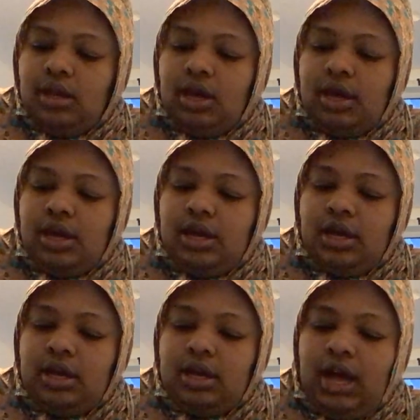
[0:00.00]

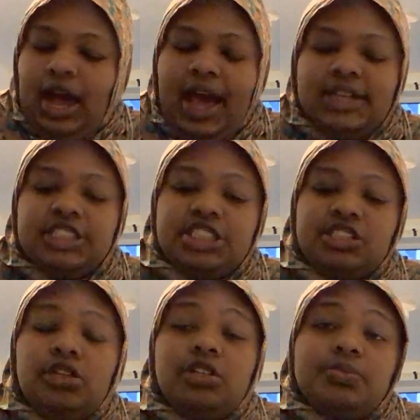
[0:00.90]
I had
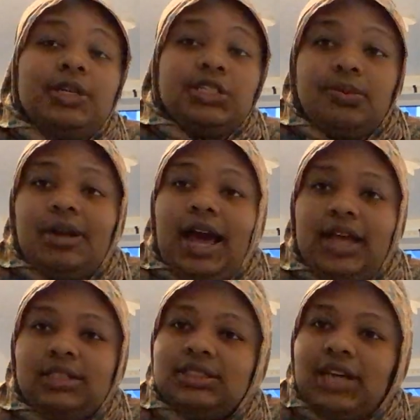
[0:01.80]
just lost my job
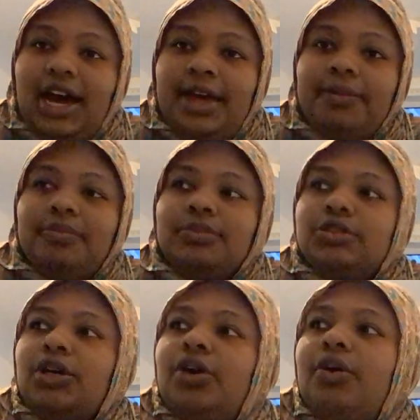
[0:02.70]
at the time,
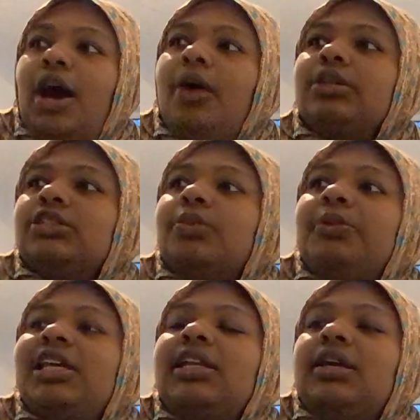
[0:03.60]
so I was
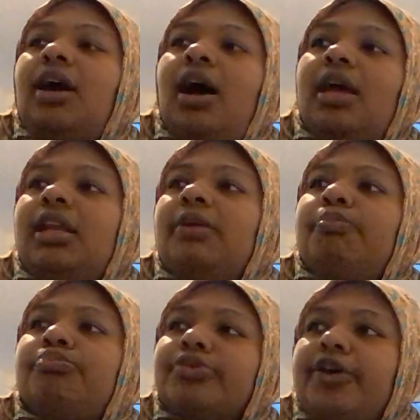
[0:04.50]
completely utterly
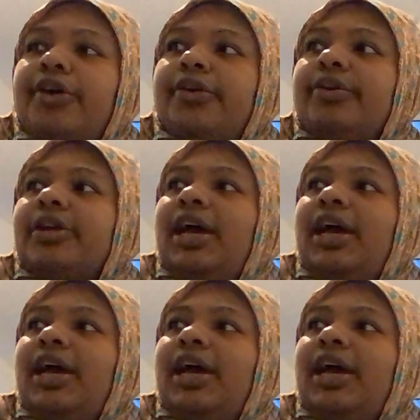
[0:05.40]
broke.